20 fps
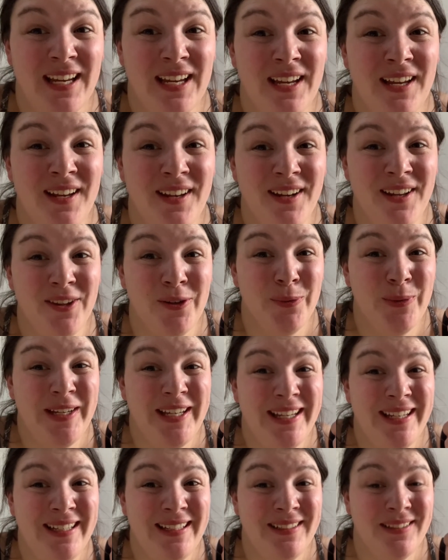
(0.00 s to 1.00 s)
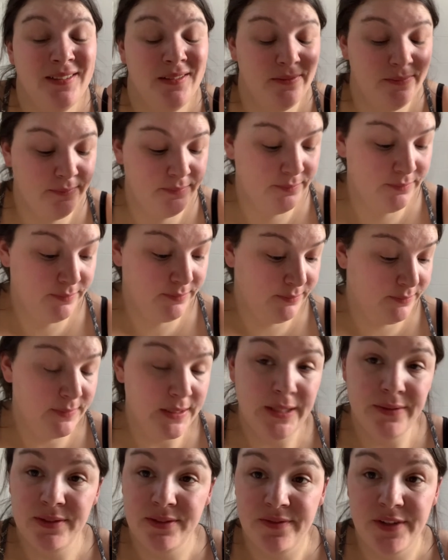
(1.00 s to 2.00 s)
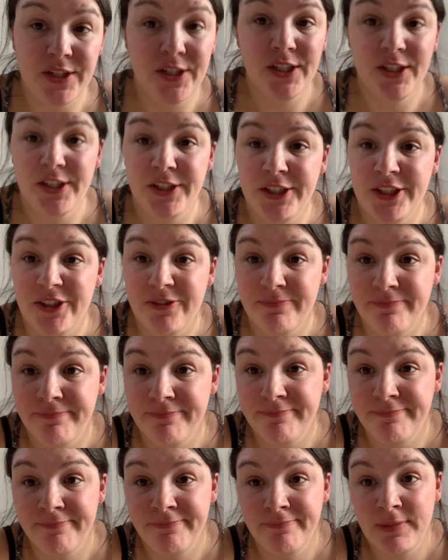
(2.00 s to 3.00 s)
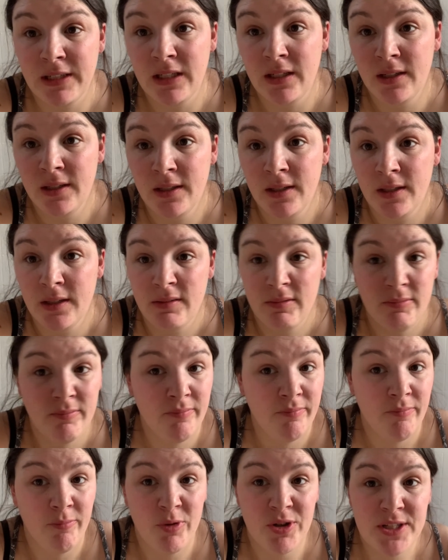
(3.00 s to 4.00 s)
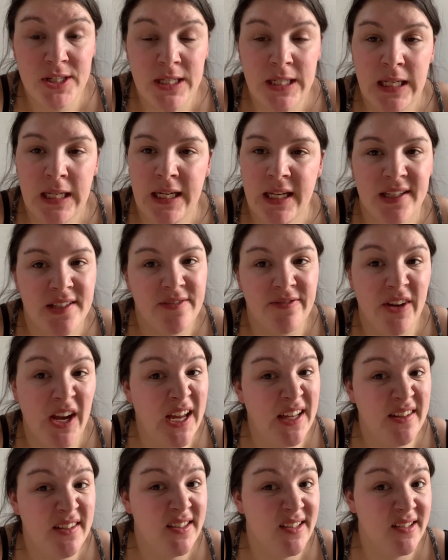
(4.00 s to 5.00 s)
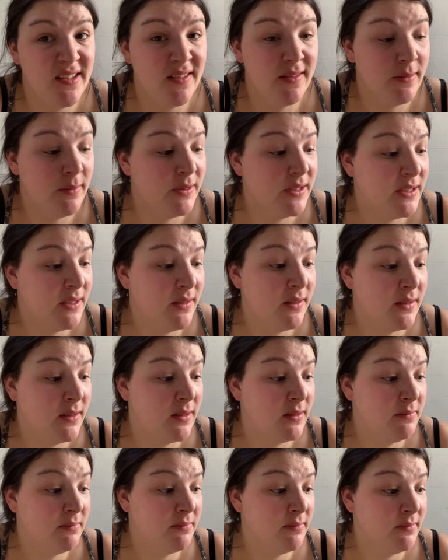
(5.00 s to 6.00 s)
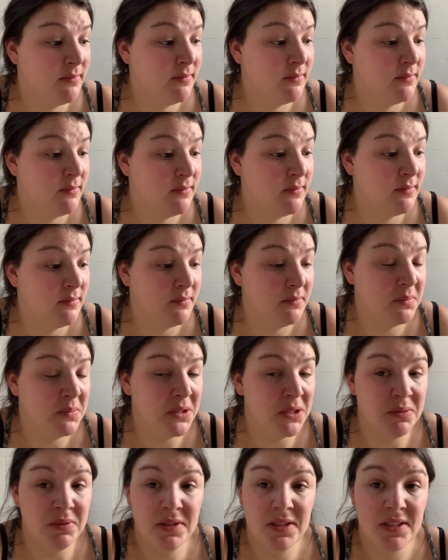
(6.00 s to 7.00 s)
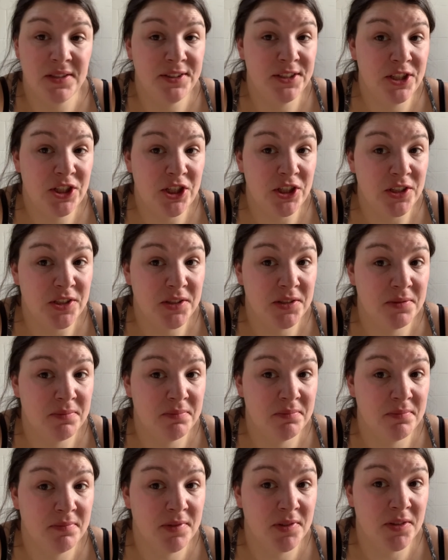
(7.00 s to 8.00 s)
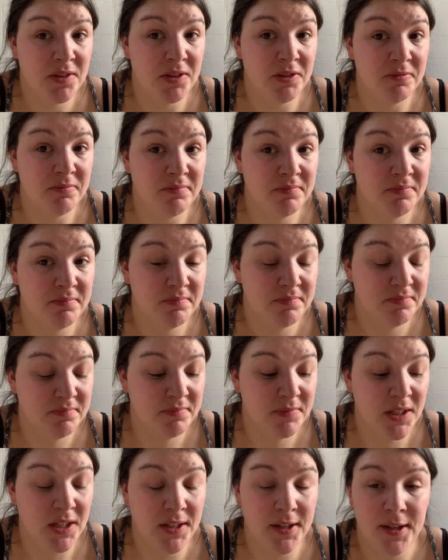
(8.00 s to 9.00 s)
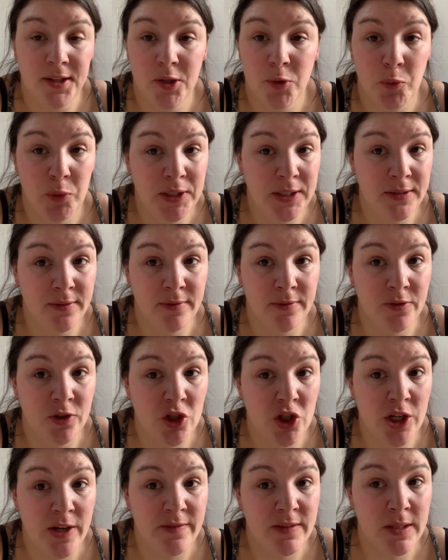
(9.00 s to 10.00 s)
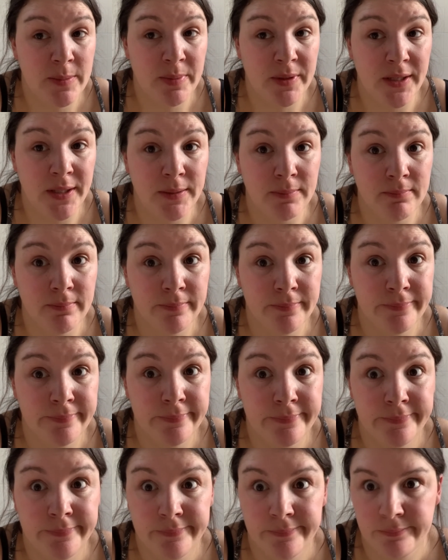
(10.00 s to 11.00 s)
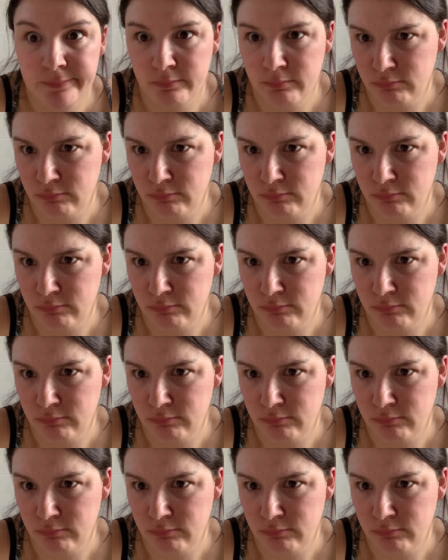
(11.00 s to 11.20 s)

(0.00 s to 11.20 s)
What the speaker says: Another win. That was very good. Wasn't like as fancy as the other ones, but it was delicious. So another win for chef's plate.